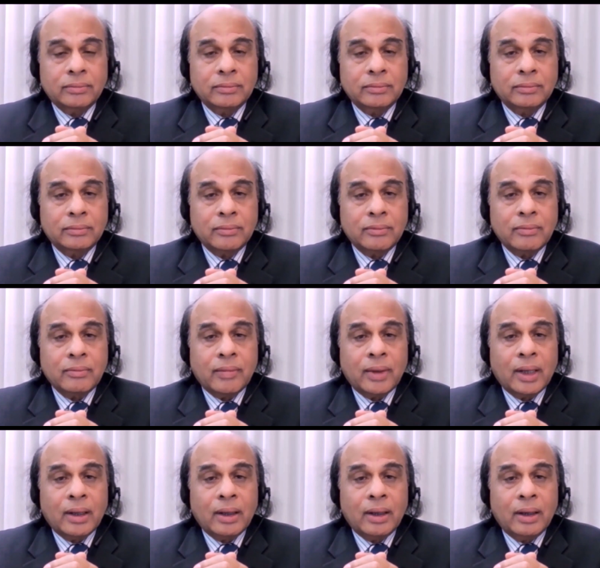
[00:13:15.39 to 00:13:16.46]

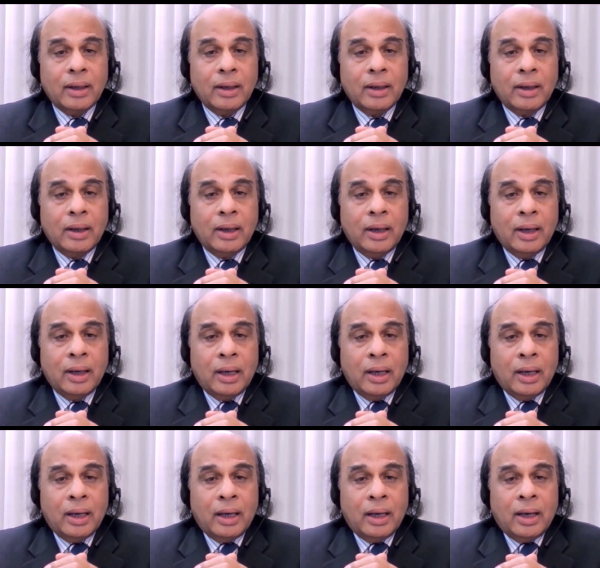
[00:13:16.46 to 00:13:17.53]

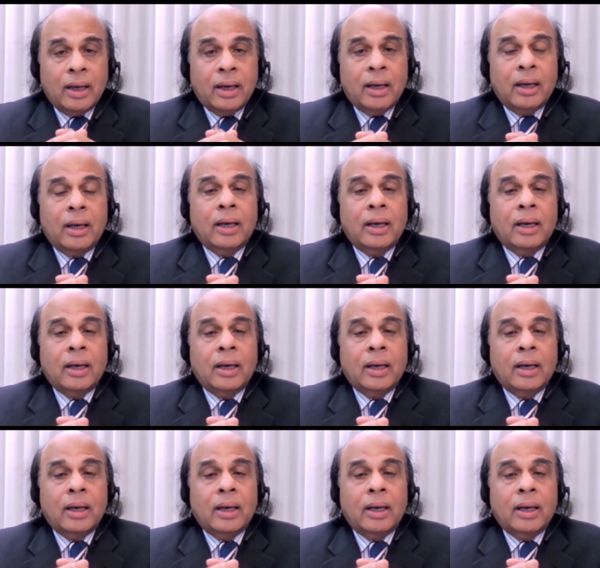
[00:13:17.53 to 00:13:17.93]
No one is speaking in this clip.